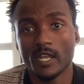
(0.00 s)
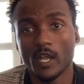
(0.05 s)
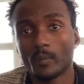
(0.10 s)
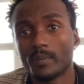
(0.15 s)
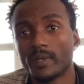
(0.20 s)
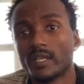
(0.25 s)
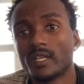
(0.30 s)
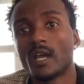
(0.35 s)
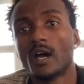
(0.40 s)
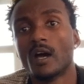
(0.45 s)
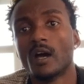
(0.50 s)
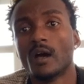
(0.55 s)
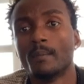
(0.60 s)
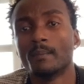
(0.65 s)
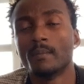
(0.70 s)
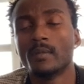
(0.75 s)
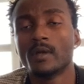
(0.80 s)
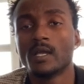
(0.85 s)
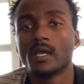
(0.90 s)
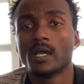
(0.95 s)

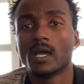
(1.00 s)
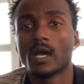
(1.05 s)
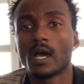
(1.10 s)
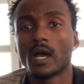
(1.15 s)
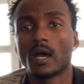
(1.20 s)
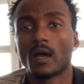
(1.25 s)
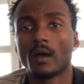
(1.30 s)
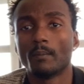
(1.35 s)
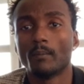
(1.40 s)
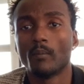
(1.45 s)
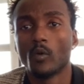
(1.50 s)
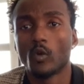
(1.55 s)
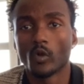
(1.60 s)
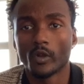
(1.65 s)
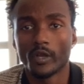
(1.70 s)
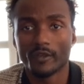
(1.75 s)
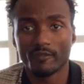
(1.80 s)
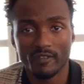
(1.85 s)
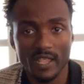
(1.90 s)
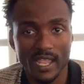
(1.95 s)
become more
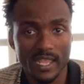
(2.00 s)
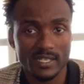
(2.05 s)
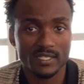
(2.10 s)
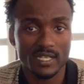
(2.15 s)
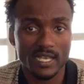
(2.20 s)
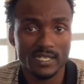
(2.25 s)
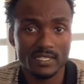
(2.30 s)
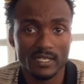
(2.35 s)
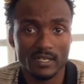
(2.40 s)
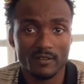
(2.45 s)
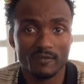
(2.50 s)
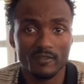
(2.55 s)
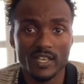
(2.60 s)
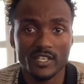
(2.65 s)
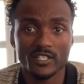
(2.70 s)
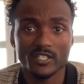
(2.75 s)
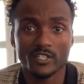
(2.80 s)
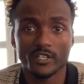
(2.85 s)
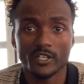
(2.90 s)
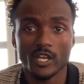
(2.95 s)
advanced as an
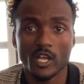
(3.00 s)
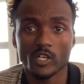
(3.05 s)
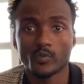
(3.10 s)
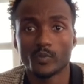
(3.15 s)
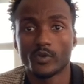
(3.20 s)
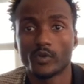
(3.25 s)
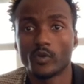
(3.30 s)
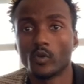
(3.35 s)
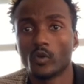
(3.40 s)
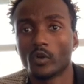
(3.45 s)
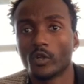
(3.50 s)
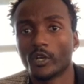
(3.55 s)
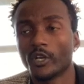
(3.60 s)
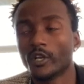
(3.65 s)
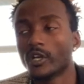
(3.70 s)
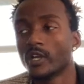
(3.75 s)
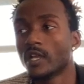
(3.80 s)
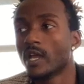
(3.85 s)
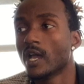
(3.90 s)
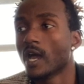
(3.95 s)
investor and entrepreneur.